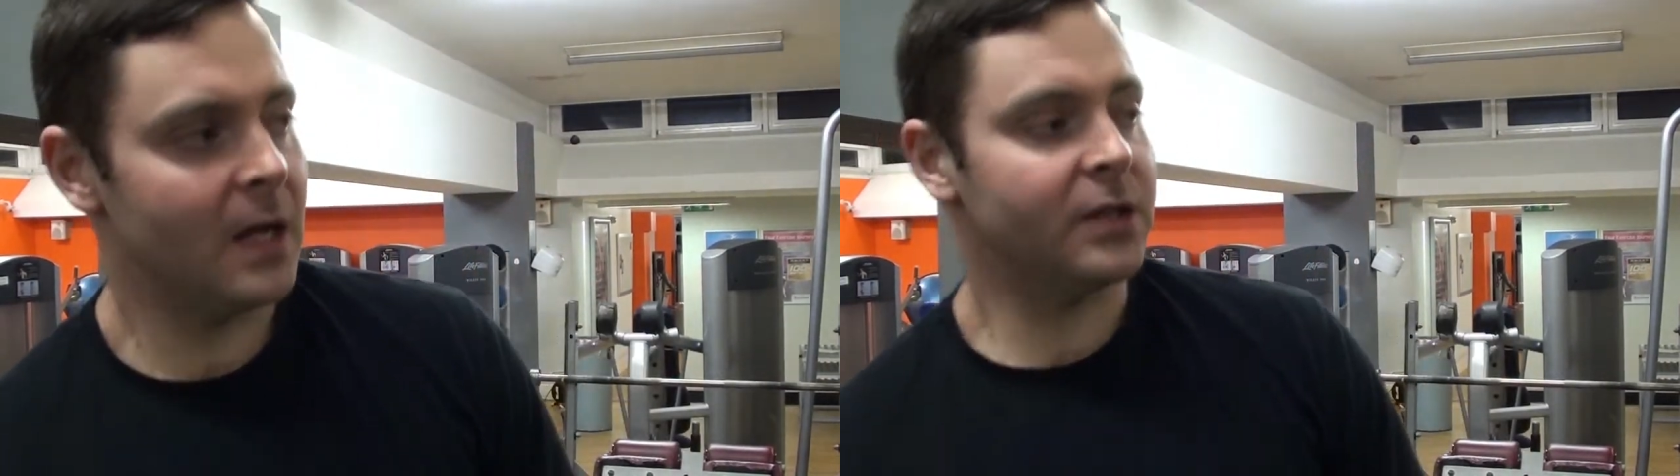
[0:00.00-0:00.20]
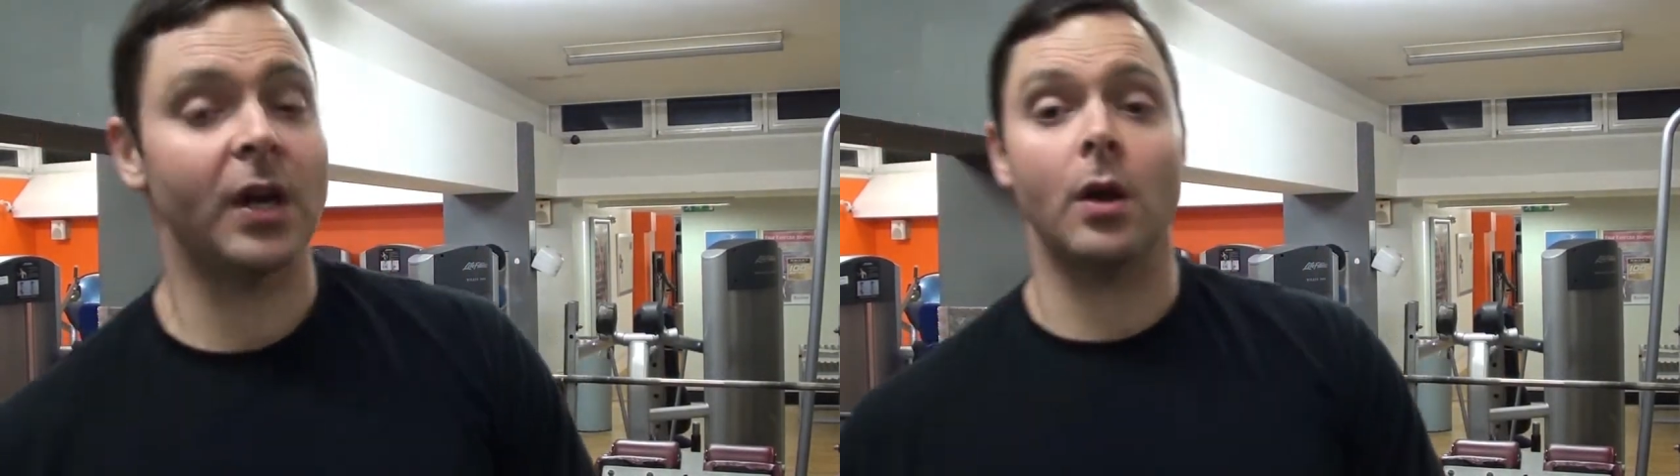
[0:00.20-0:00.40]

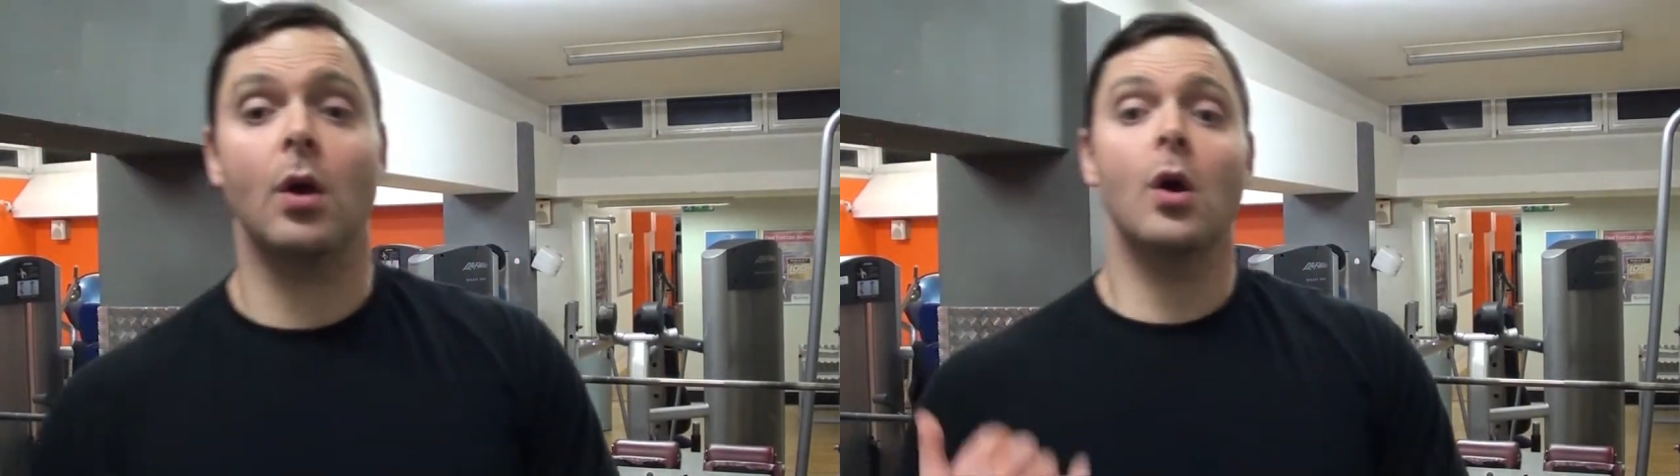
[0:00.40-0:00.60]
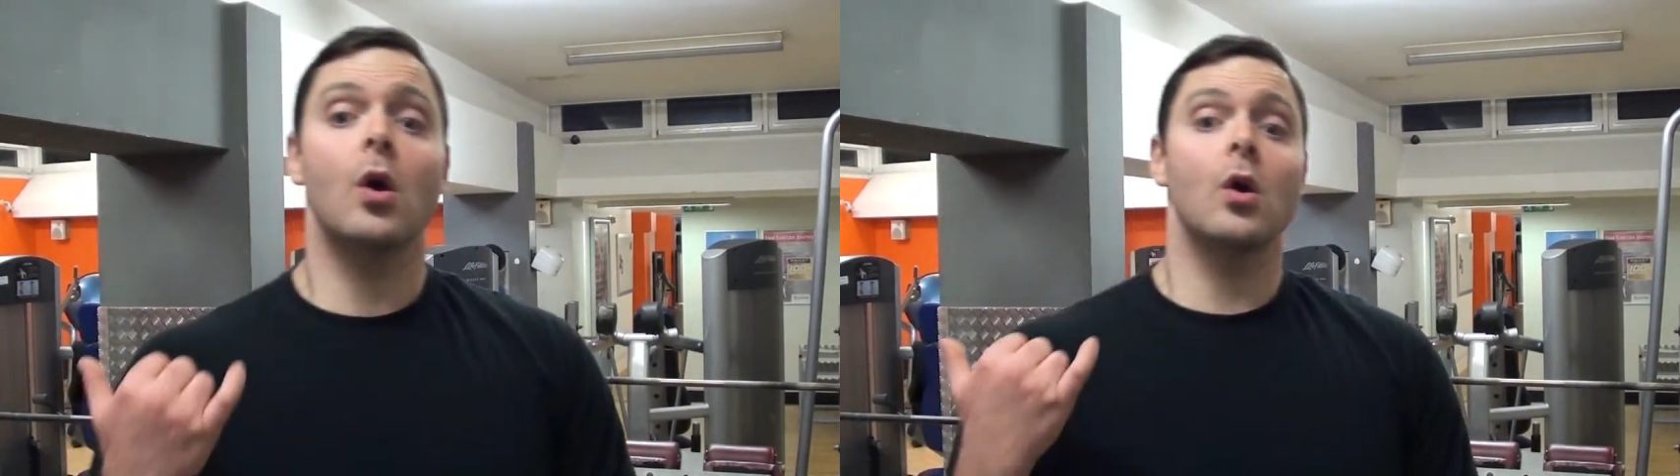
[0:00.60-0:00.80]

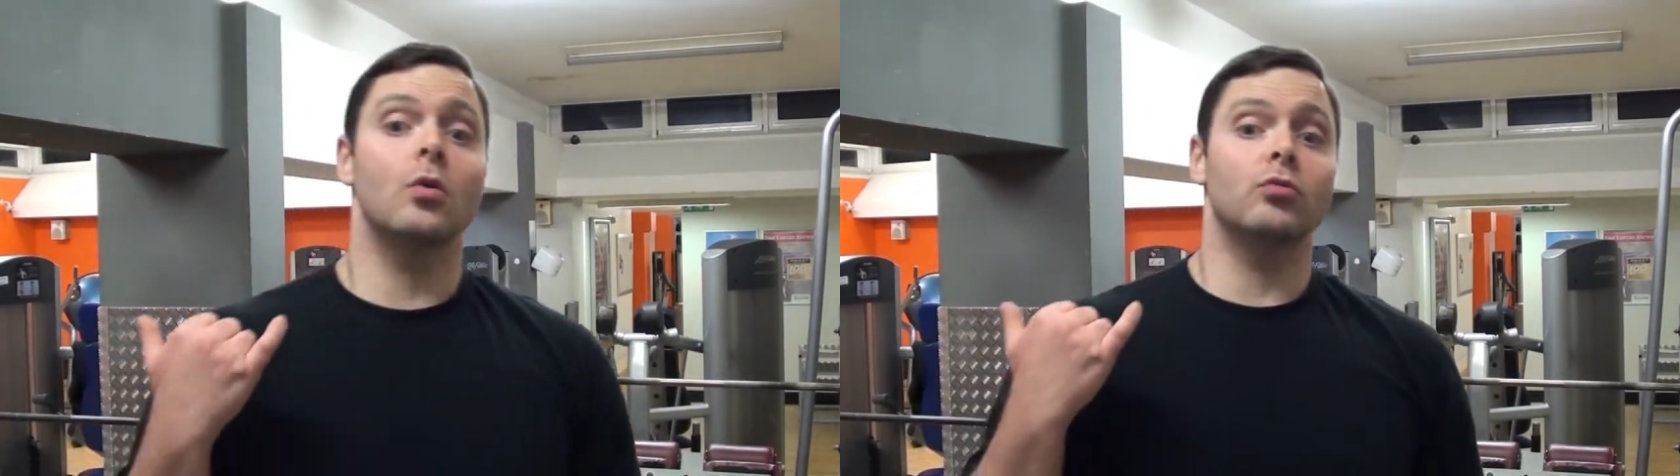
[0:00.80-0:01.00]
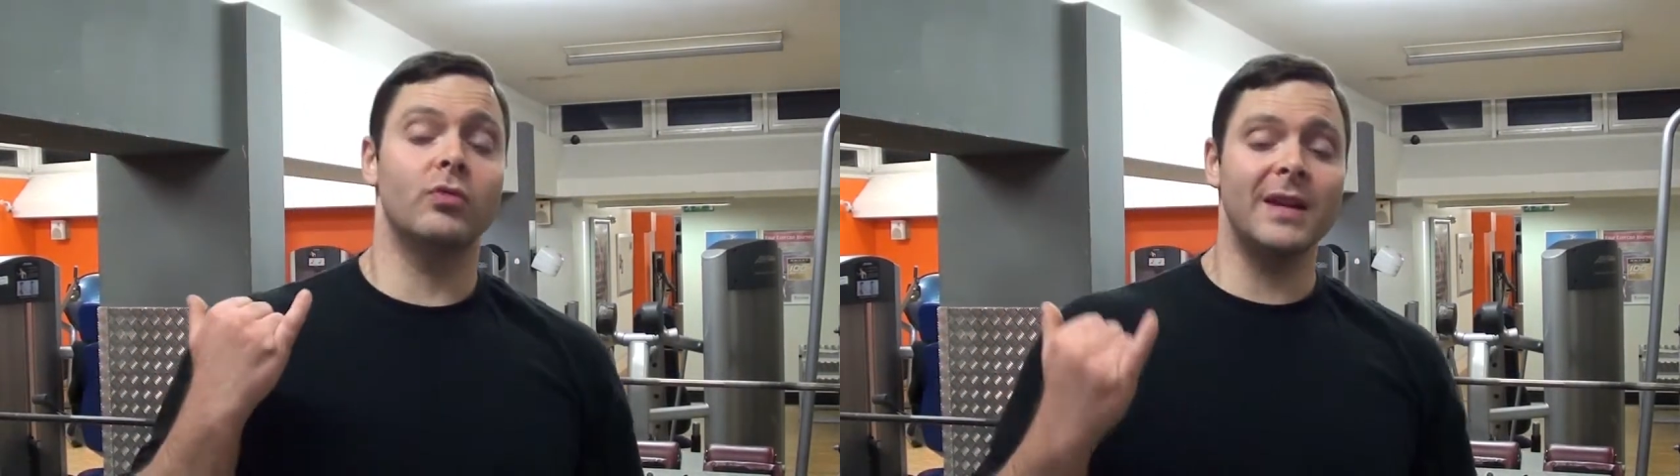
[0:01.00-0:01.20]
So,
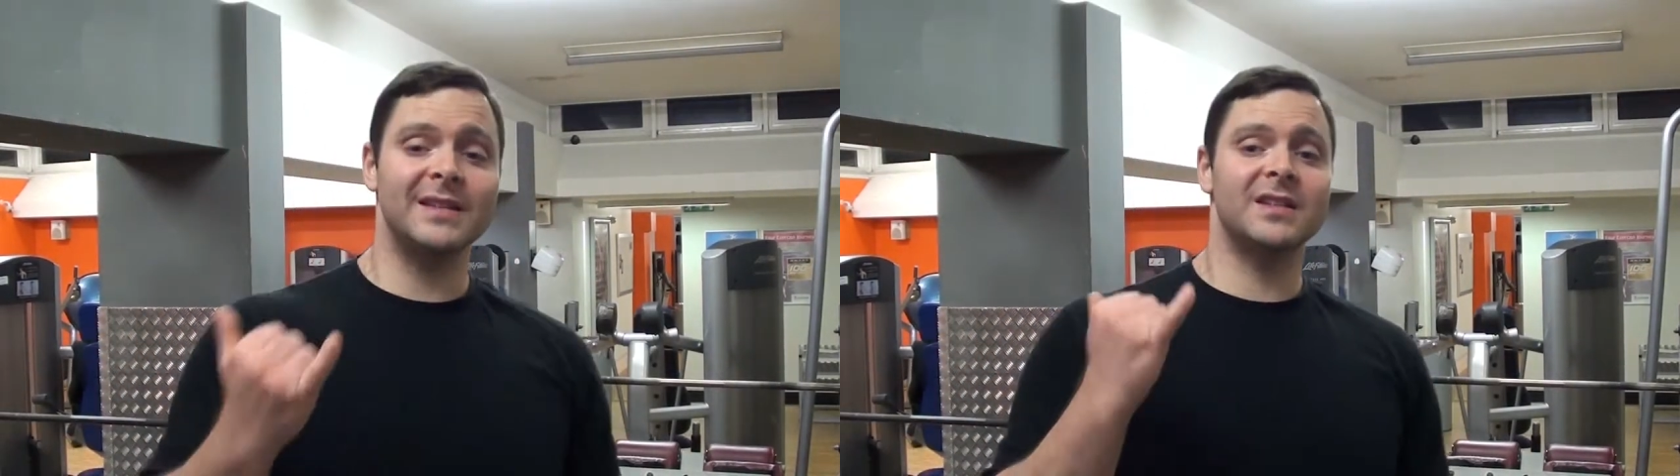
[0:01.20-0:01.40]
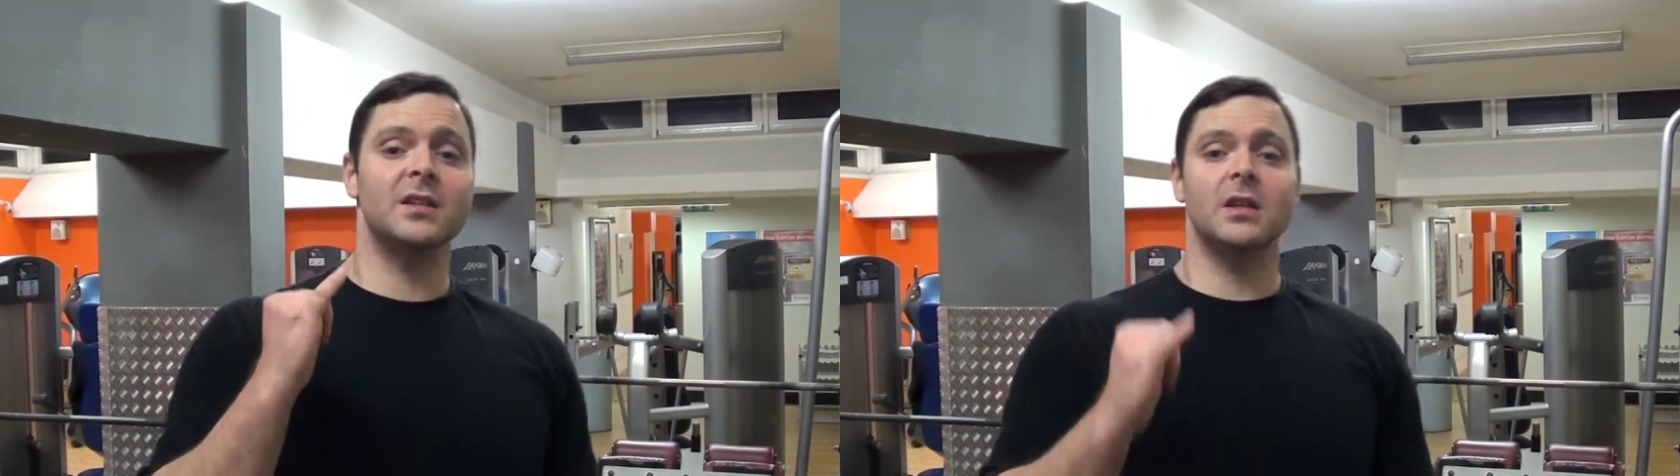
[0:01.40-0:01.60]

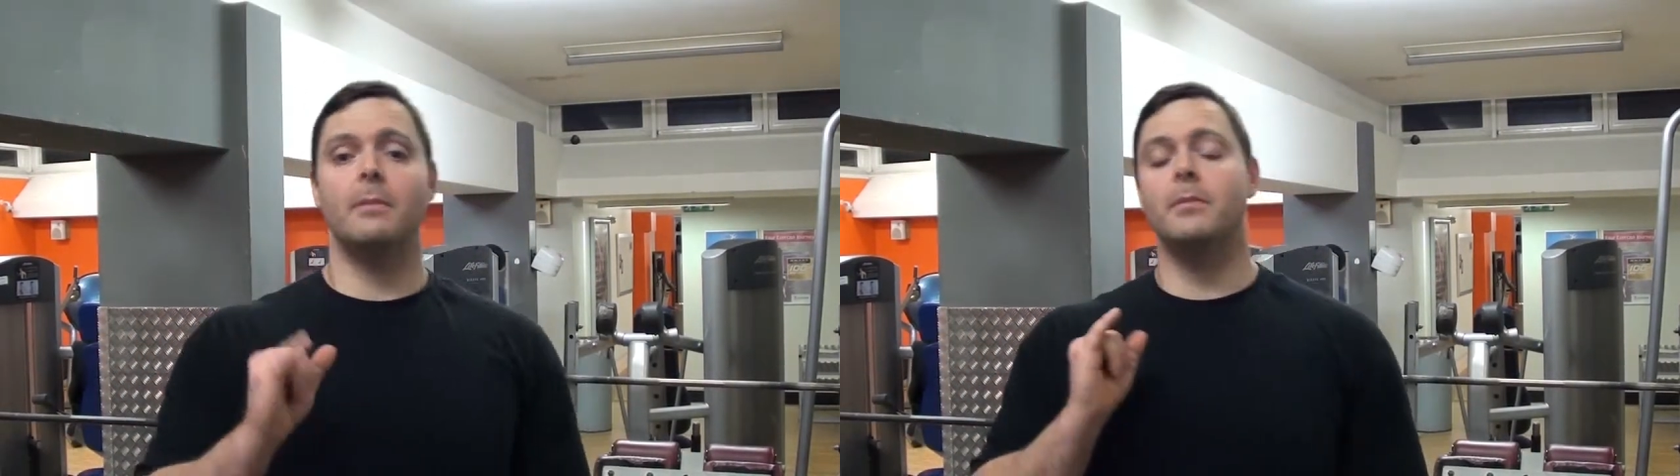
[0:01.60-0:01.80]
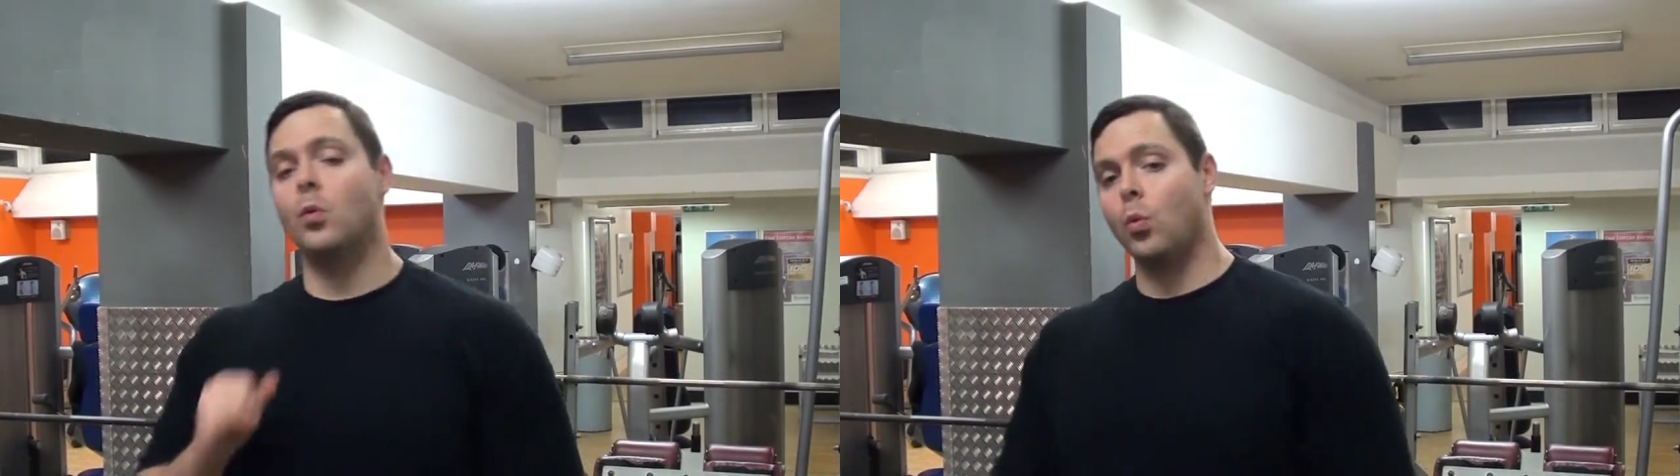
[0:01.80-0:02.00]
reason
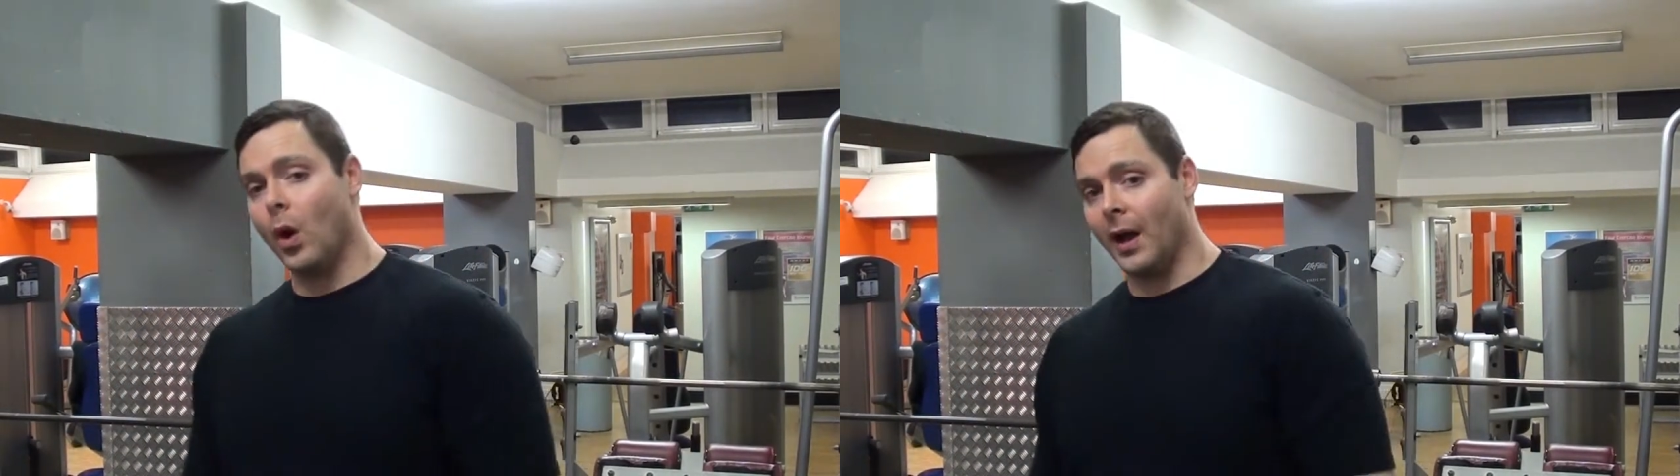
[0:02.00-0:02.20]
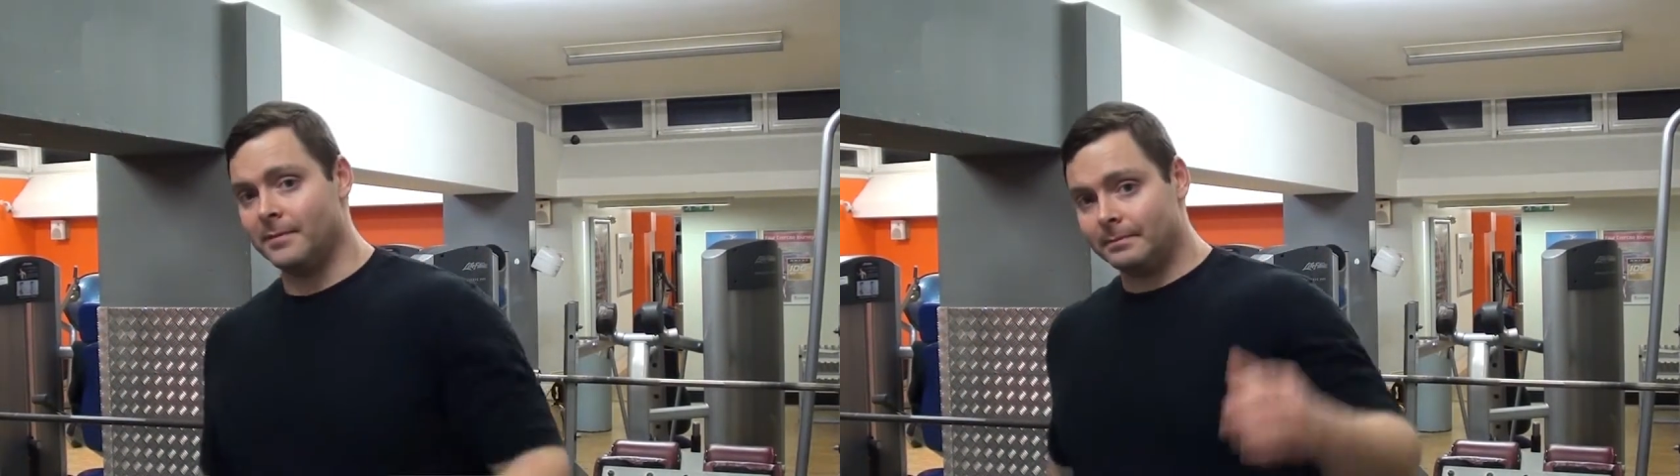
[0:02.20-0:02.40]
number
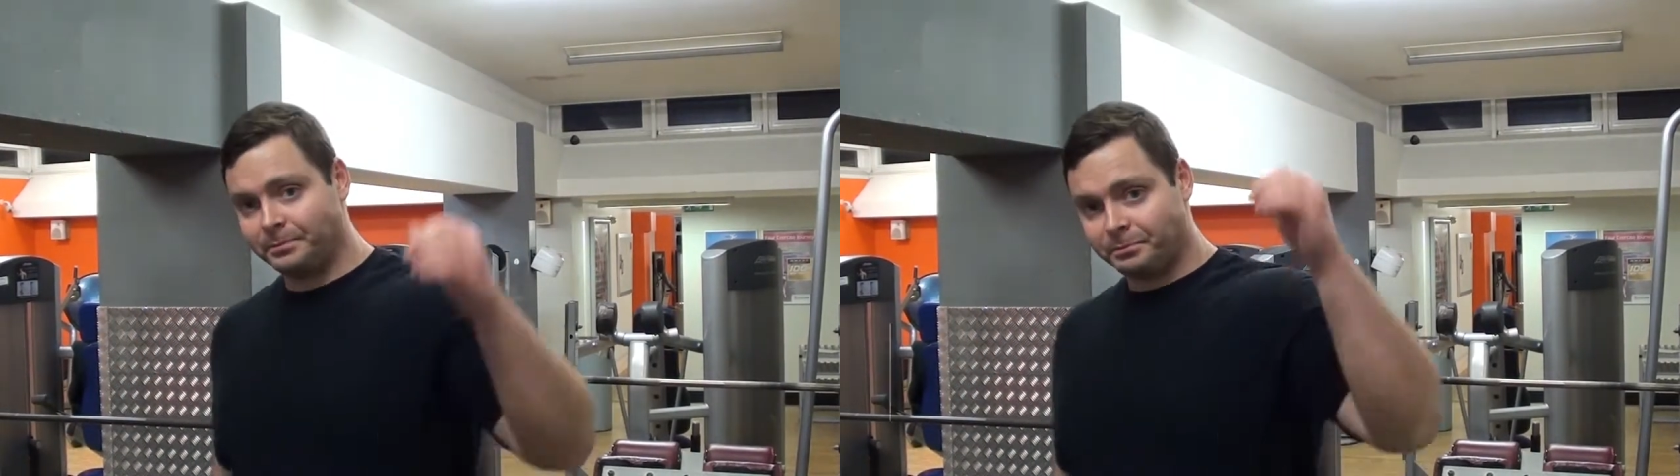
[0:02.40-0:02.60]
1,